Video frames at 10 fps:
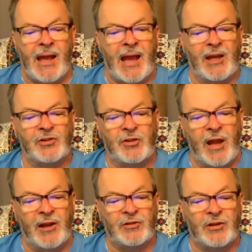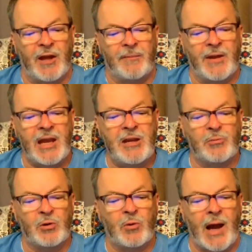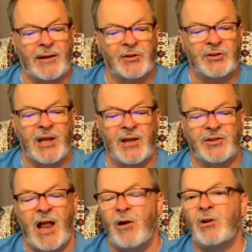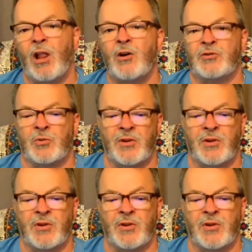As the Hebrew writer says, and I'll close with